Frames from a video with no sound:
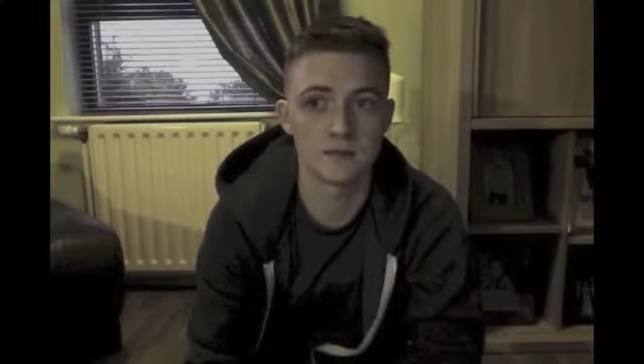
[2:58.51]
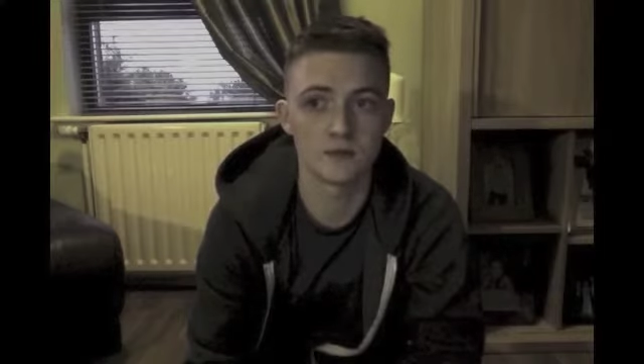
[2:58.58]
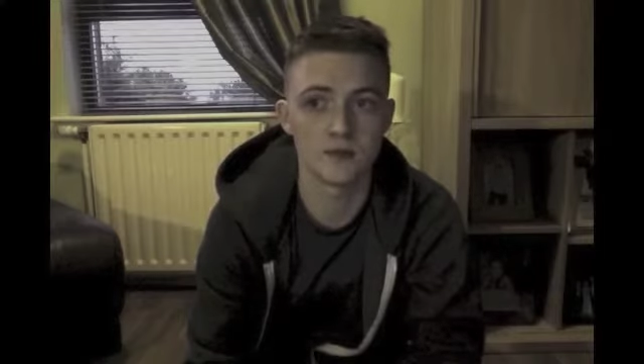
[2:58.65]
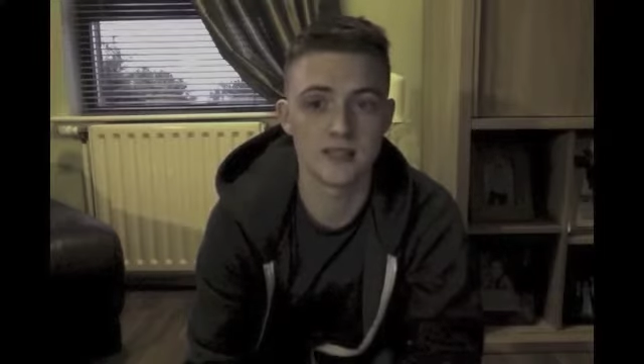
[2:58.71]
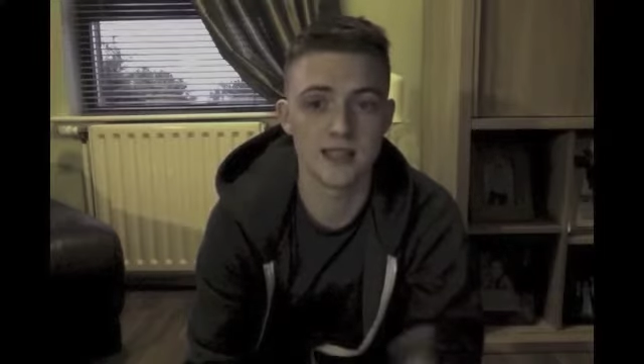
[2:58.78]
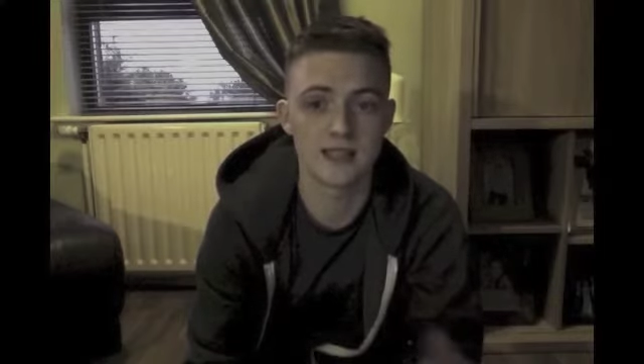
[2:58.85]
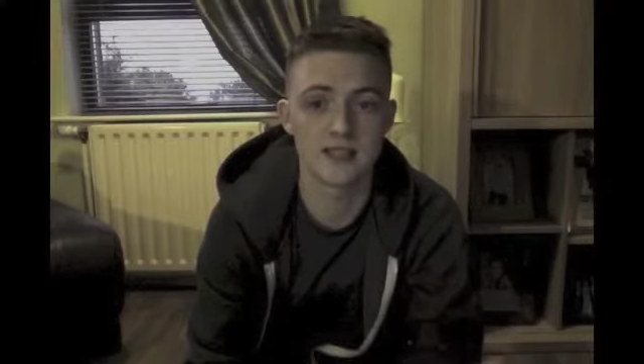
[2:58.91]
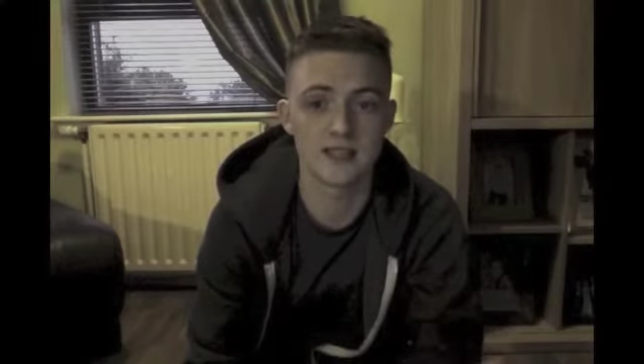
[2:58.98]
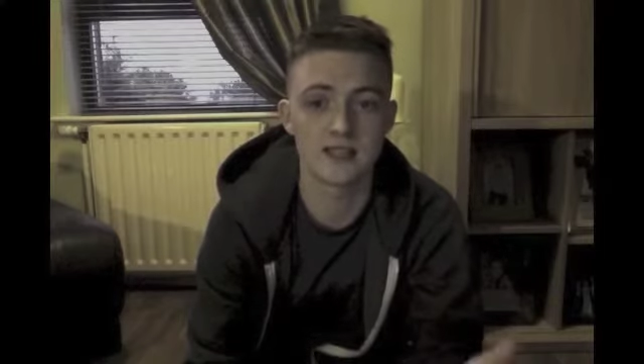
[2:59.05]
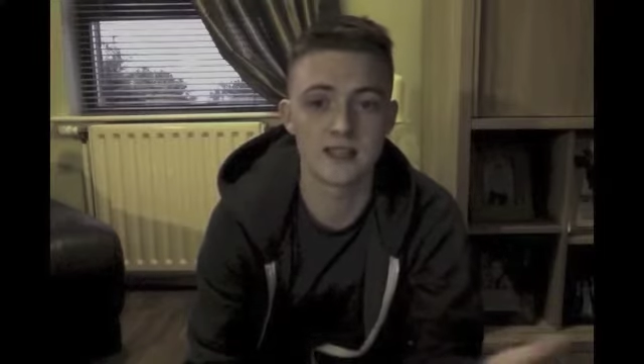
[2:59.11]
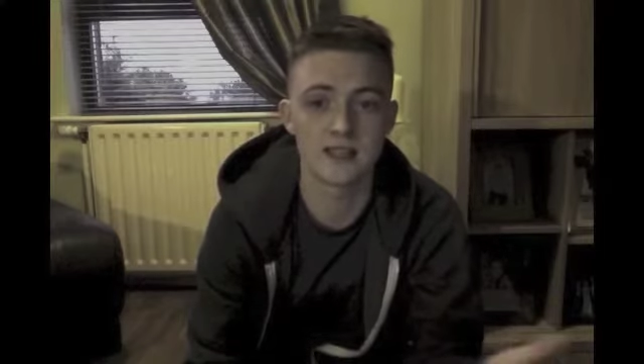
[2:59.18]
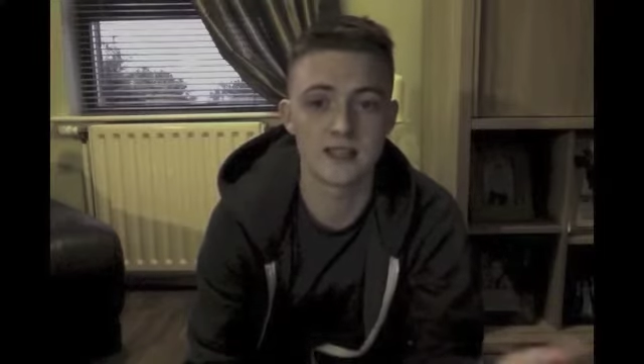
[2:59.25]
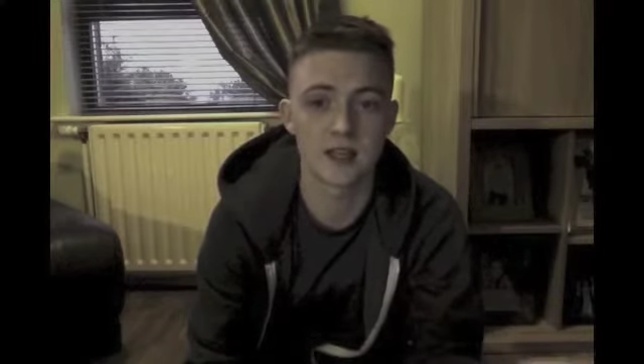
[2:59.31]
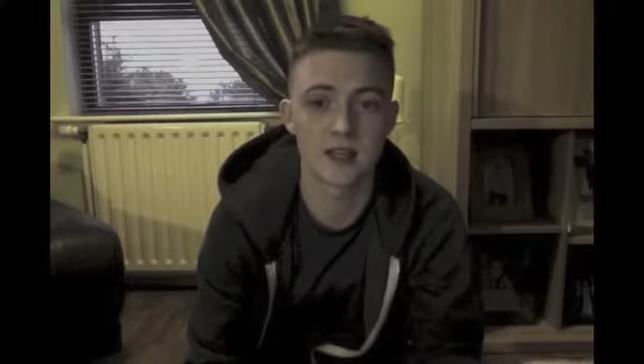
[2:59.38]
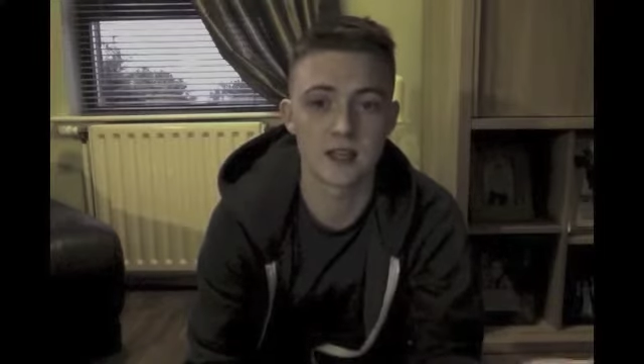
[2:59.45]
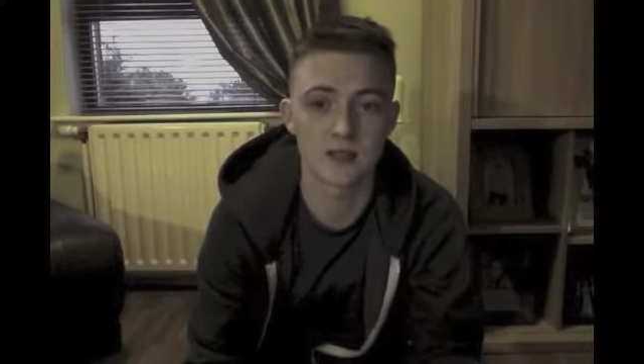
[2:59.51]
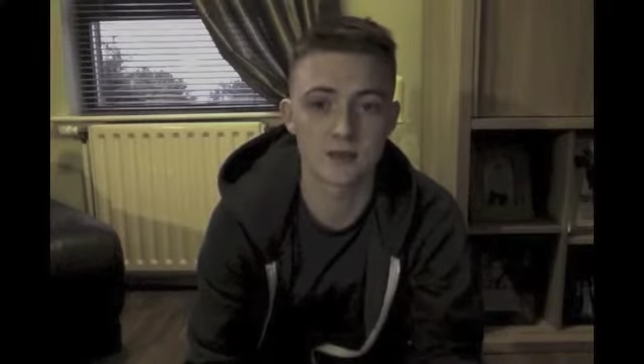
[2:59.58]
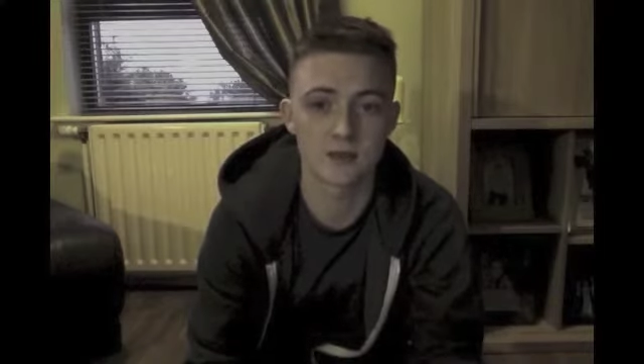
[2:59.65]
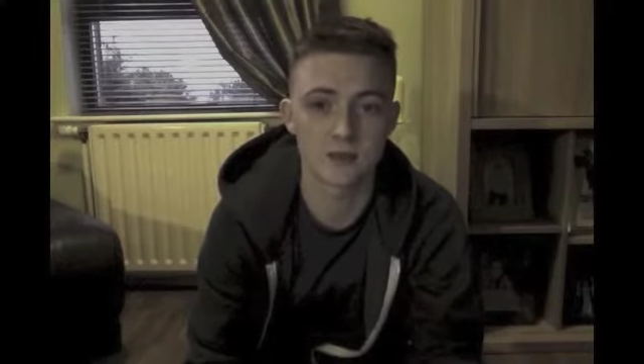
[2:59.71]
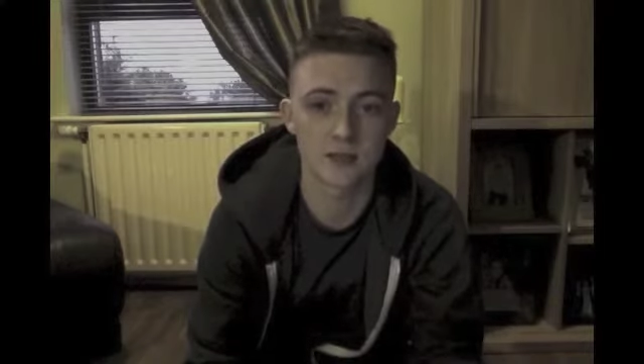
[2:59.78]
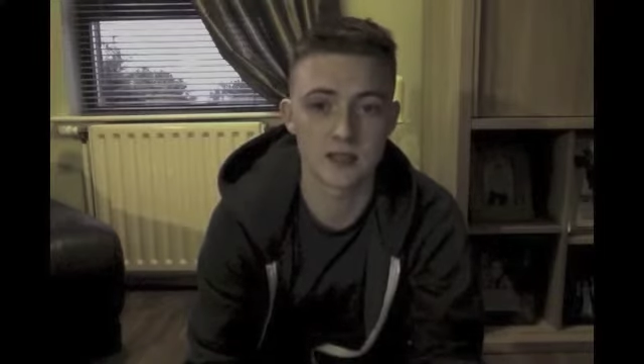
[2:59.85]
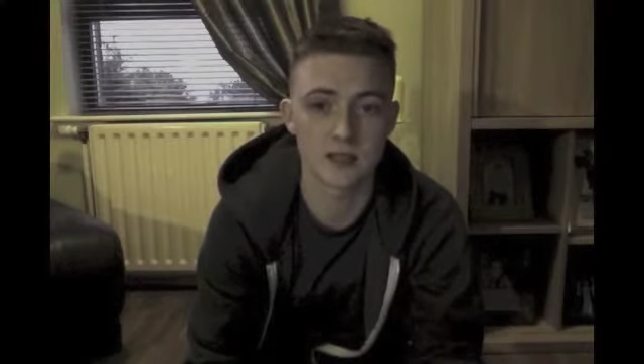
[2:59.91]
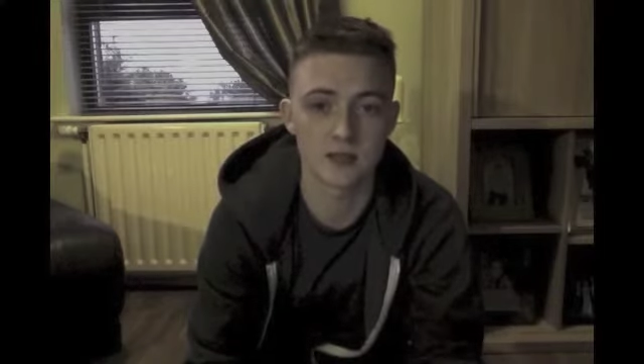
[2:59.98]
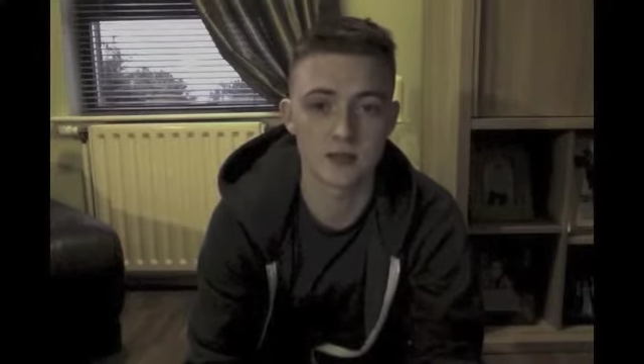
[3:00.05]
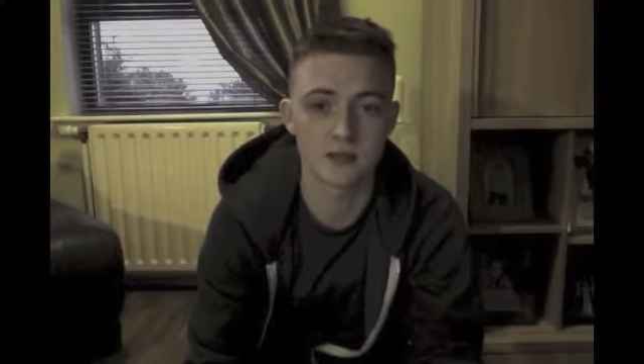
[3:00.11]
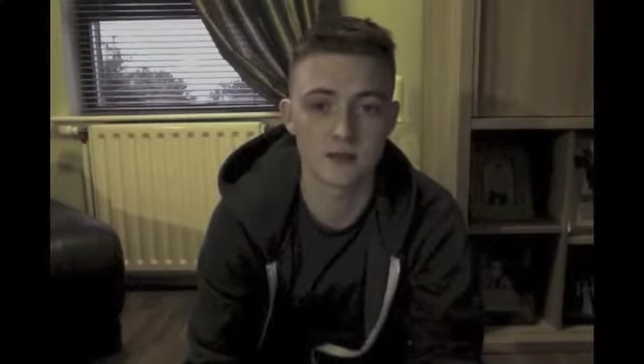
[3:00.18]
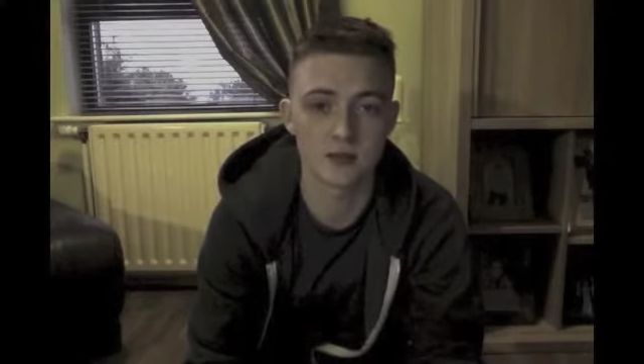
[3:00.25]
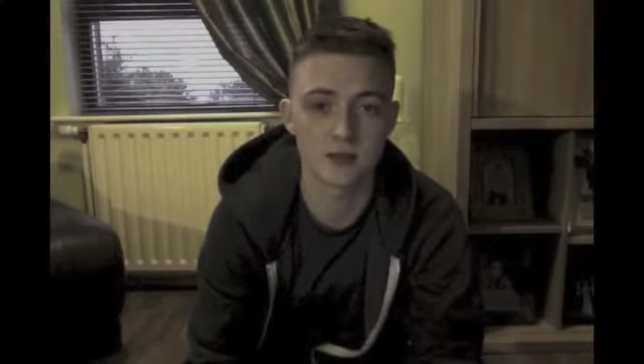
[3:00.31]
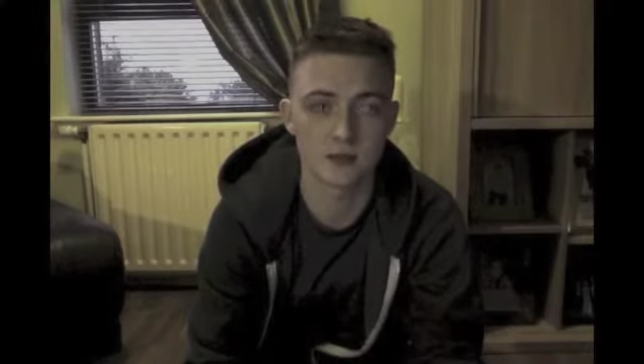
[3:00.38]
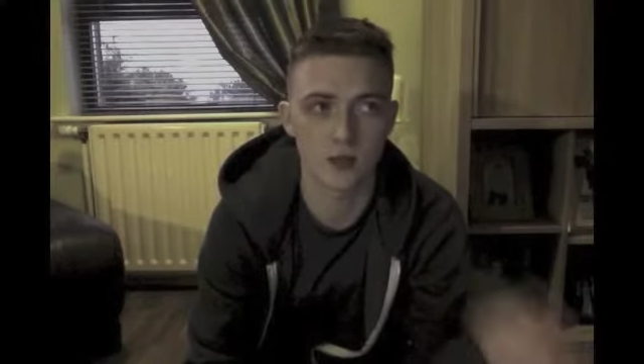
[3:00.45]
ideas that I had for myself
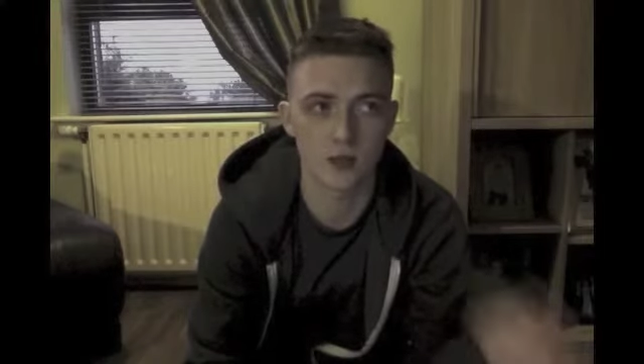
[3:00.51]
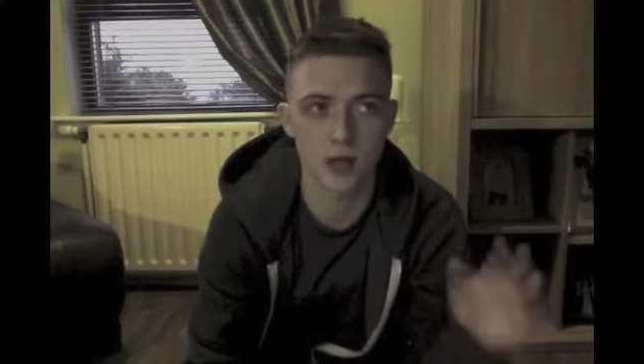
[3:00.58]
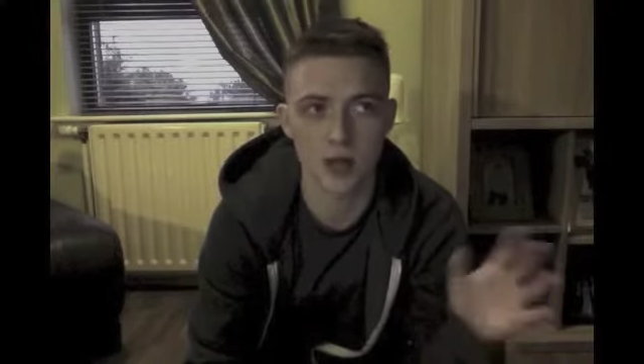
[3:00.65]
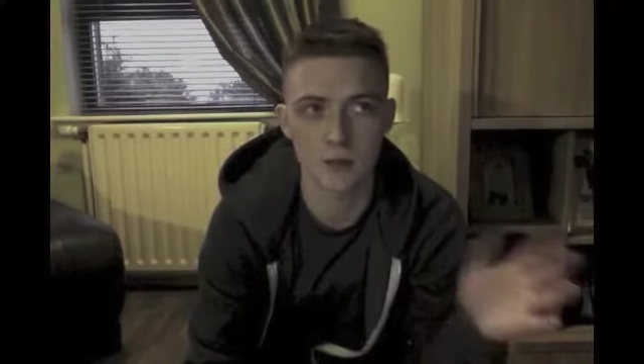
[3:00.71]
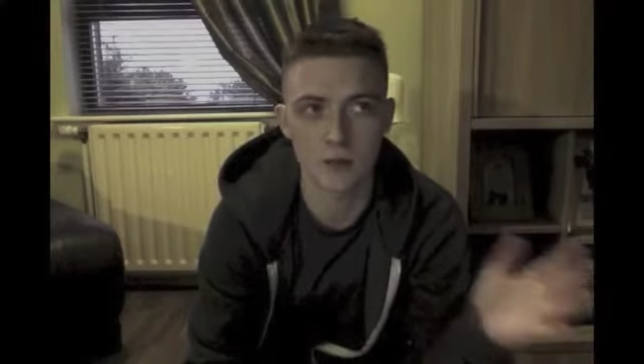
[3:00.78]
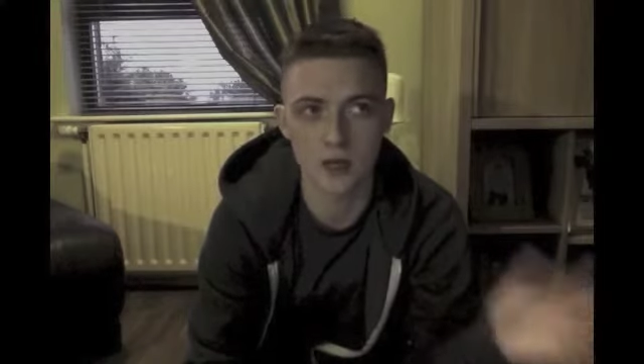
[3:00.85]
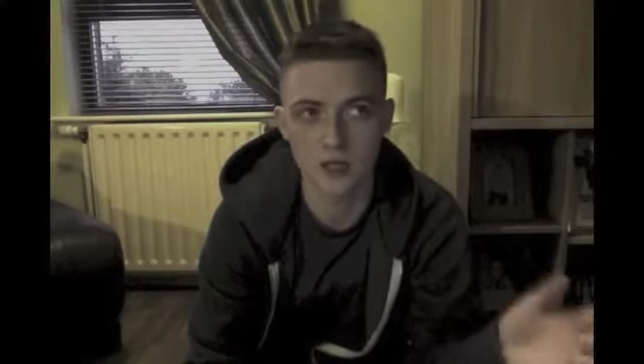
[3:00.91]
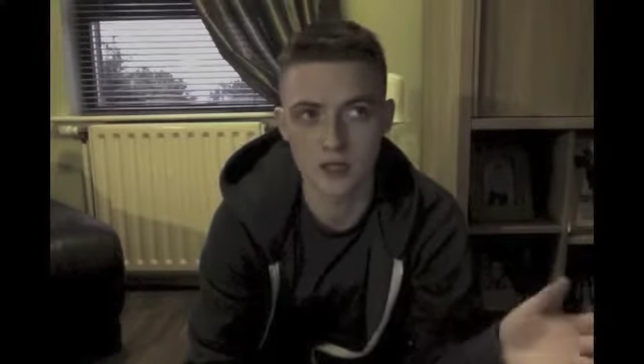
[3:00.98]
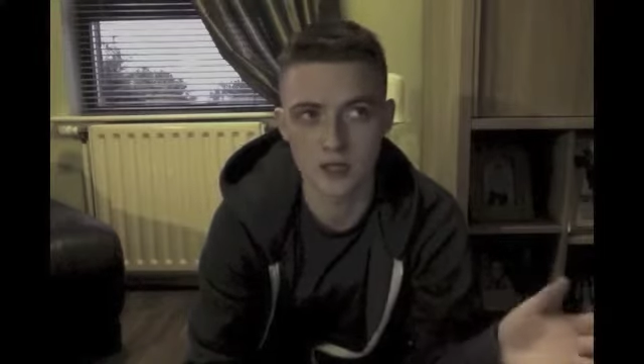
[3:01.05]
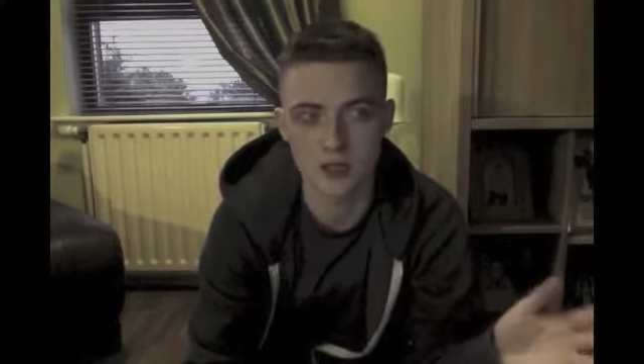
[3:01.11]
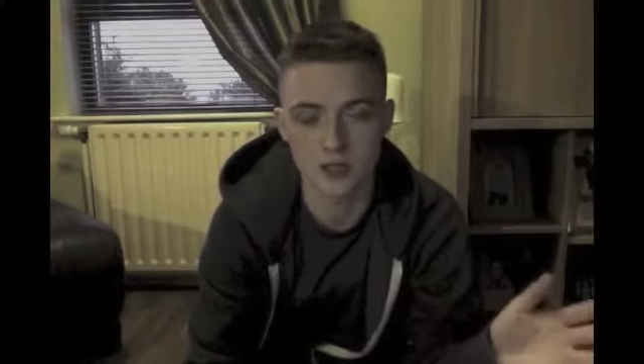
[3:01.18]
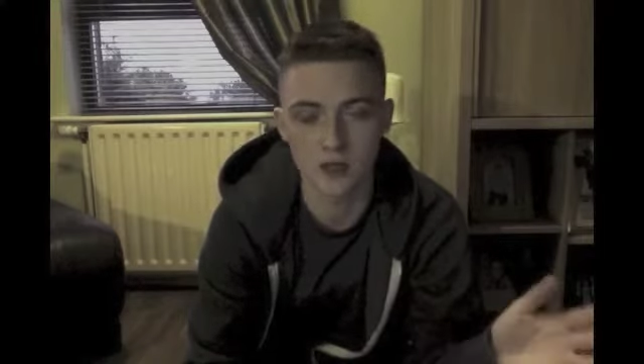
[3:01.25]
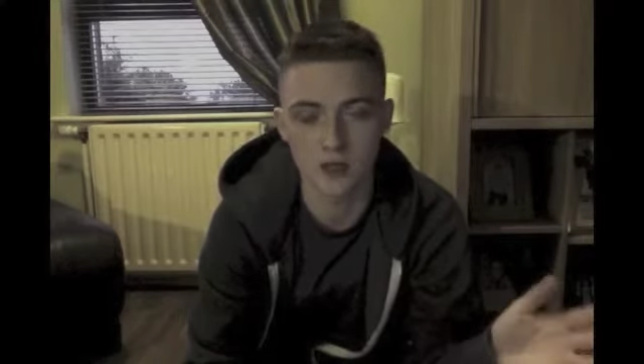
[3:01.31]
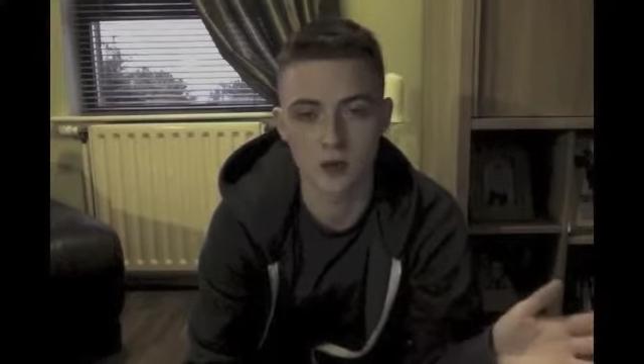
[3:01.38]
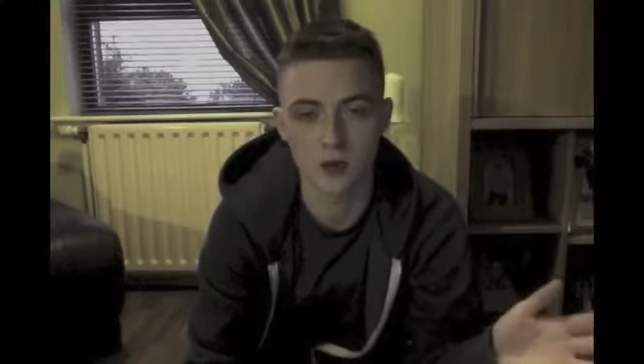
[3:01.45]
and when I imagined how I